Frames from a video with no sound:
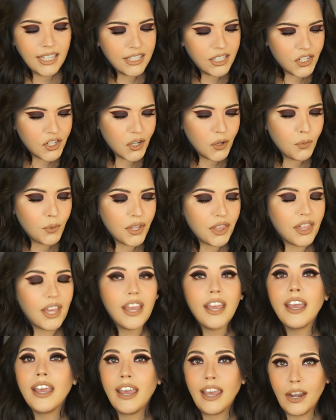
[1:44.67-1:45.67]
Let's start with
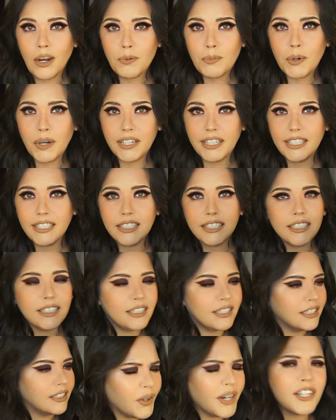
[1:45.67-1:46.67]
hair
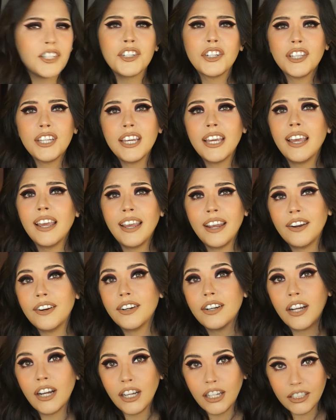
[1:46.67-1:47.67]
products, or actually hair
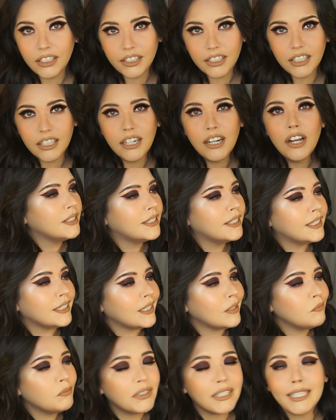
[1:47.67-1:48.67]
color.
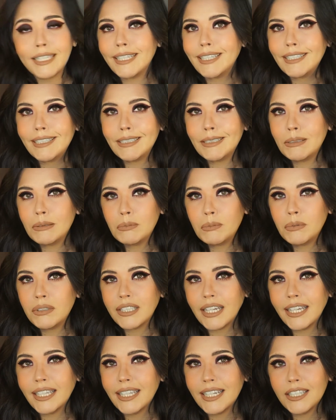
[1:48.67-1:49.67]
Sometimes
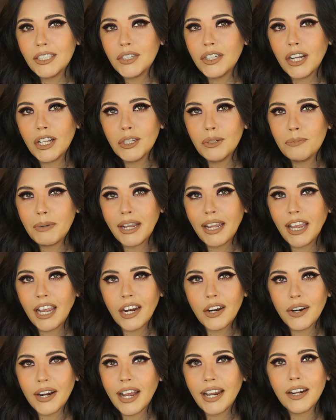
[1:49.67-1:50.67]
I like to color my
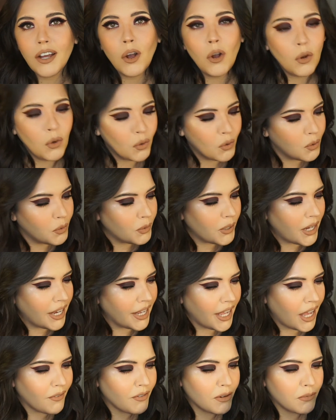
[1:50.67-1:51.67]
hair at home. I
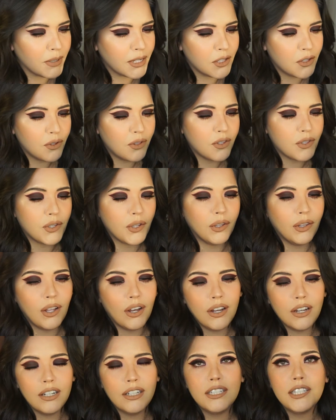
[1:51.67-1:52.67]
haven't been to the
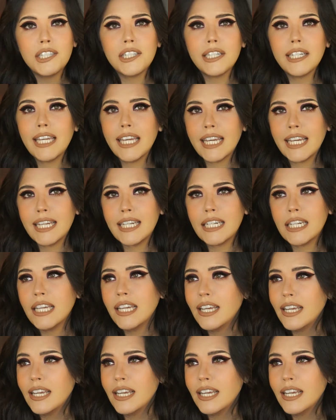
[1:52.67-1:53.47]
salon to get